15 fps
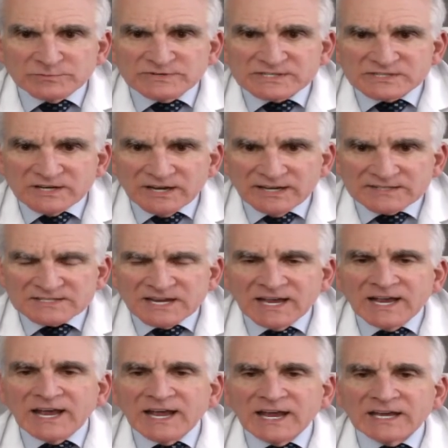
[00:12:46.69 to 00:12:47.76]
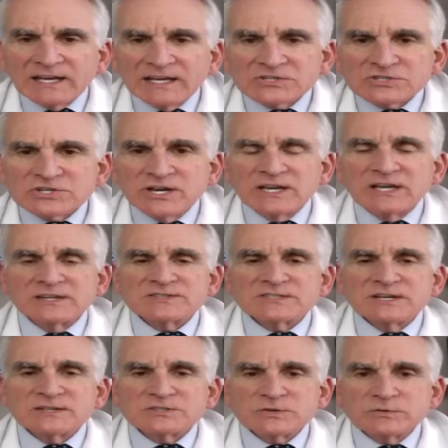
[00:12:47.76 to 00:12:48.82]
besides AHA and
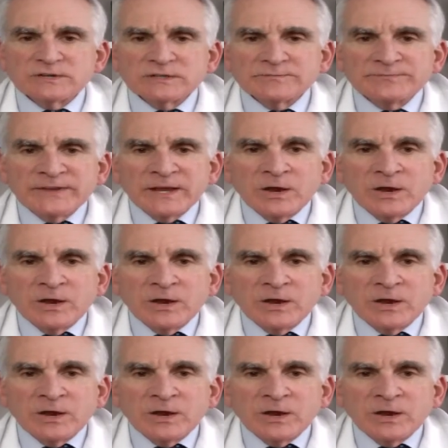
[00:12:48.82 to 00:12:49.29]
sunscreen?